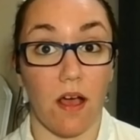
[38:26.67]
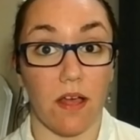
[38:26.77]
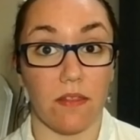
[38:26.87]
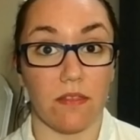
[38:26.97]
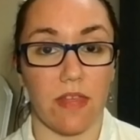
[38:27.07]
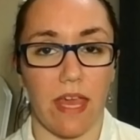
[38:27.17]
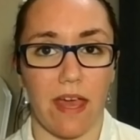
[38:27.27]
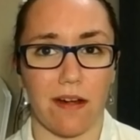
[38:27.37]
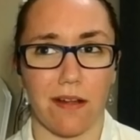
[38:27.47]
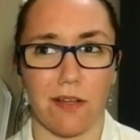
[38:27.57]
They had
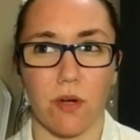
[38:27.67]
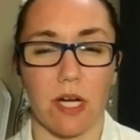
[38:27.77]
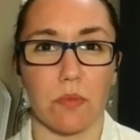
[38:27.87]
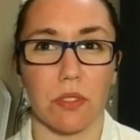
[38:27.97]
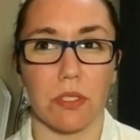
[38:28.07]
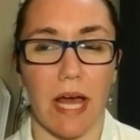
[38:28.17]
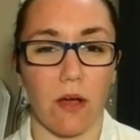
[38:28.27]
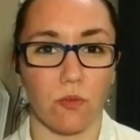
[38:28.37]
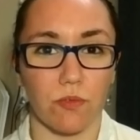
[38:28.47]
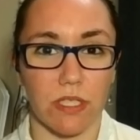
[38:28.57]
an incredible
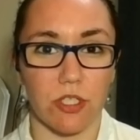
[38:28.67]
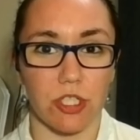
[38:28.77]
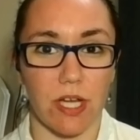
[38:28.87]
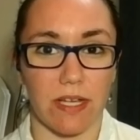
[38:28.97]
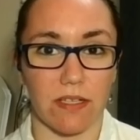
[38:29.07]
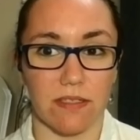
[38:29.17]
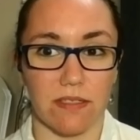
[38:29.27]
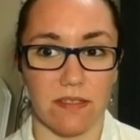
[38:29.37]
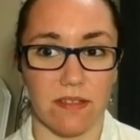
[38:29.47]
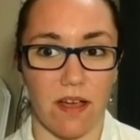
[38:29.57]
outreach and
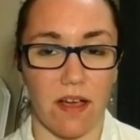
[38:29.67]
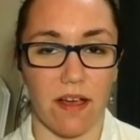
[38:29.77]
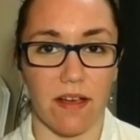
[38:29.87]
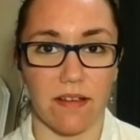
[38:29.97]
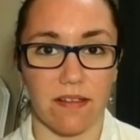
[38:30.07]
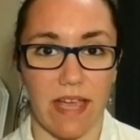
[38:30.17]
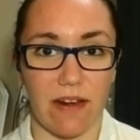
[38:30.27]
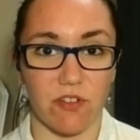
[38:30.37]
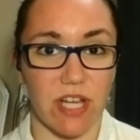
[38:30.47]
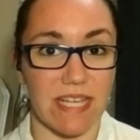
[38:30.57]

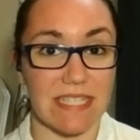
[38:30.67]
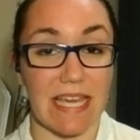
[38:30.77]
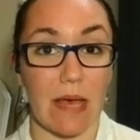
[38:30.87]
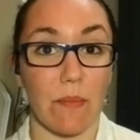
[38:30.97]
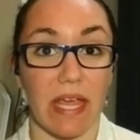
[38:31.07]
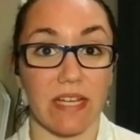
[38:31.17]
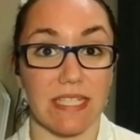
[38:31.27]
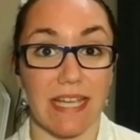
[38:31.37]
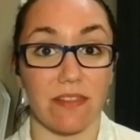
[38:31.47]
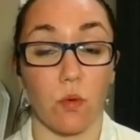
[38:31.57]
advertising campaign to
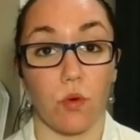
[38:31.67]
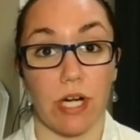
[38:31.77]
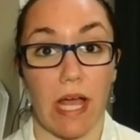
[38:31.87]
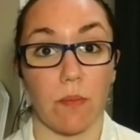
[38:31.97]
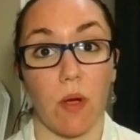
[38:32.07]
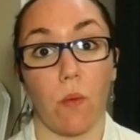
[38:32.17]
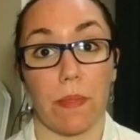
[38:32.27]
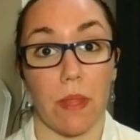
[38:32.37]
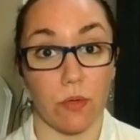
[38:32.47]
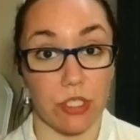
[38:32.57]
get the word out about what
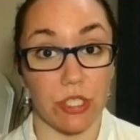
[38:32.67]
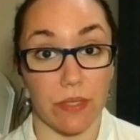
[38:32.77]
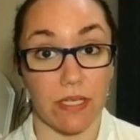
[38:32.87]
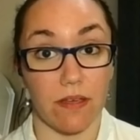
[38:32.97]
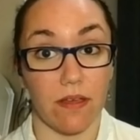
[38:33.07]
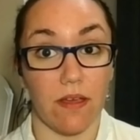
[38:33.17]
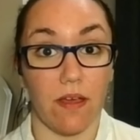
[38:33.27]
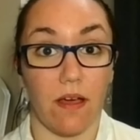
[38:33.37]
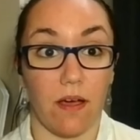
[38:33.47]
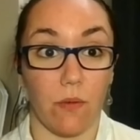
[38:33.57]
they were doing,
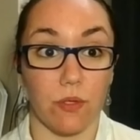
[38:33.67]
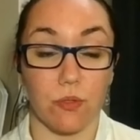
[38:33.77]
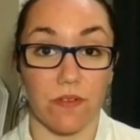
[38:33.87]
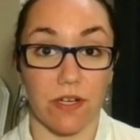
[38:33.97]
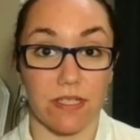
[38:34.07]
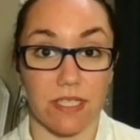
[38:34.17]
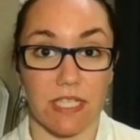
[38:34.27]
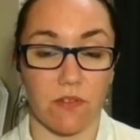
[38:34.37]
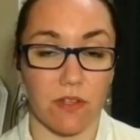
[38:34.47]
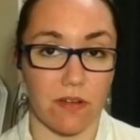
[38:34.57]
which was very
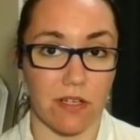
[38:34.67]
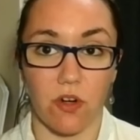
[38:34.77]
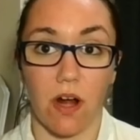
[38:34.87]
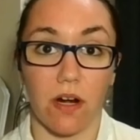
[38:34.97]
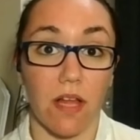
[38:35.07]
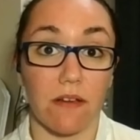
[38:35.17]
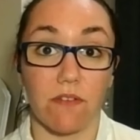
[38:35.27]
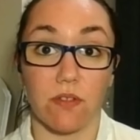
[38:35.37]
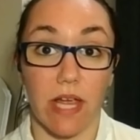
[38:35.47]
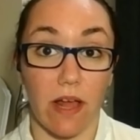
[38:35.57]
successful. They're going to draw in a lot of
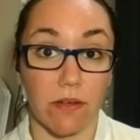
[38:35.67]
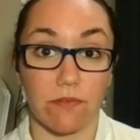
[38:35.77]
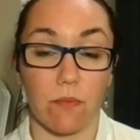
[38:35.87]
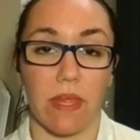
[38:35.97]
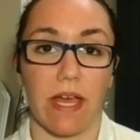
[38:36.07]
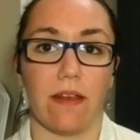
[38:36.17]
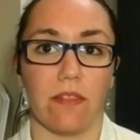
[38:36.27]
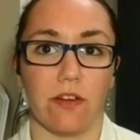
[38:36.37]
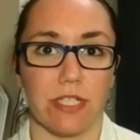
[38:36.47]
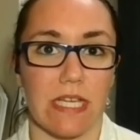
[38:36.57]
new talent from that.
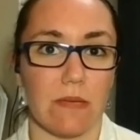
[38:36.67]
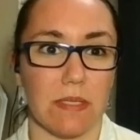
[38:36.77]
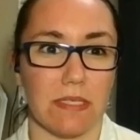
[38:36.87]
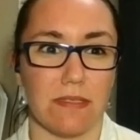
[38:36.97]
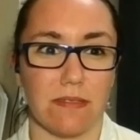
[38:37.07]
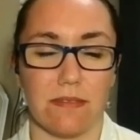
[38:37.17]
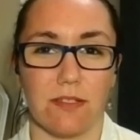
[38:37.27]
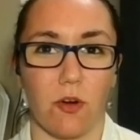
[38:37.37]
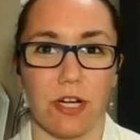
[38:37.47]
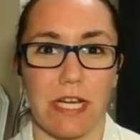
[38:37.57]
Their team
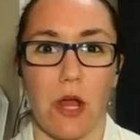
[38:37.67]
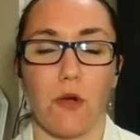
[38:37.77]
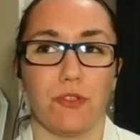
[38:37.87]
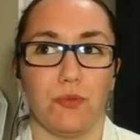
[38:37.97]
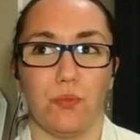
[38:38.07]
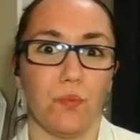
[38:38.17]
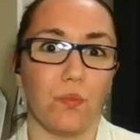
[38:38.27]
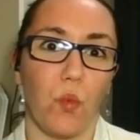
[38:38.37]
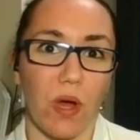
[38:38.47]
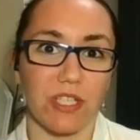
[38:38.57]
already knows
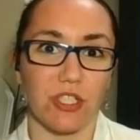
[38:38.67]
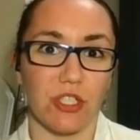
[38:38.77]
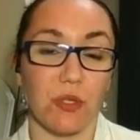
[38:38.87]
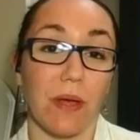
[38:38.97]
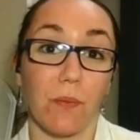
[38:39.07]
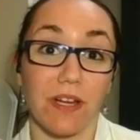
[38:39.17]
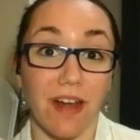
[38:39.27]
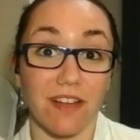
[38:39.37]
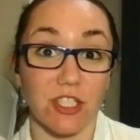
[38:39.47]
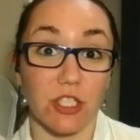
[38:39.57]
what to do and what
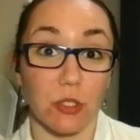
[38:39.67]
not to do.